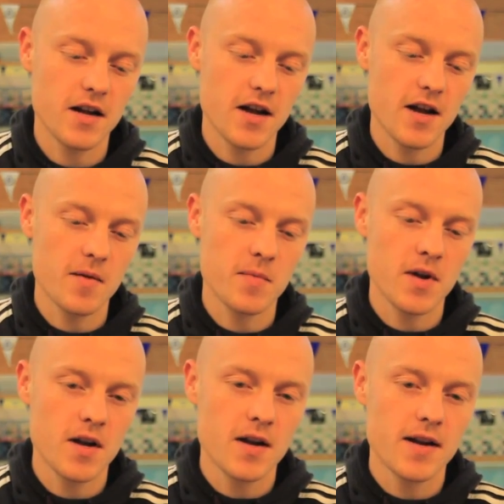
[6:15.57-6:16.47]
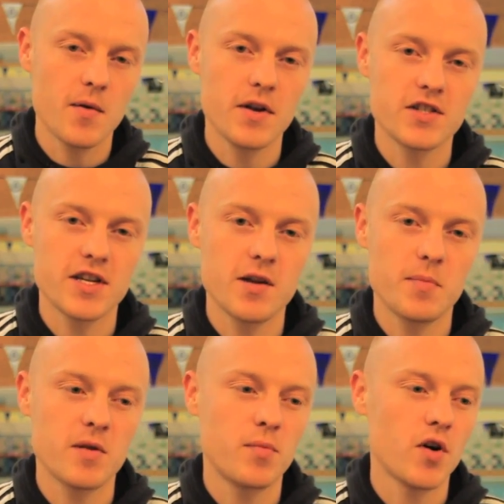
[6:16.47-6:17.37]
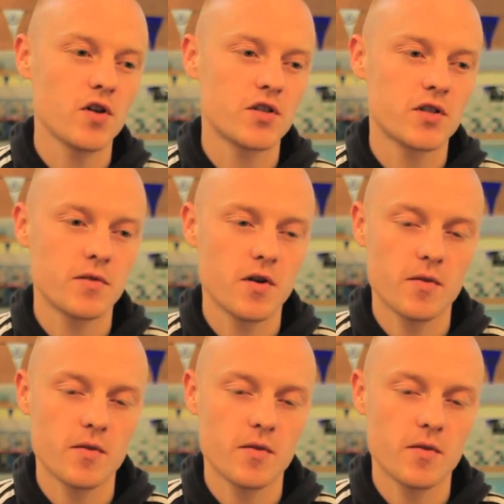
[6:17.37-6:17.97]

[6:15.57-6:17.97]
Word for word: Um, now we just need a big push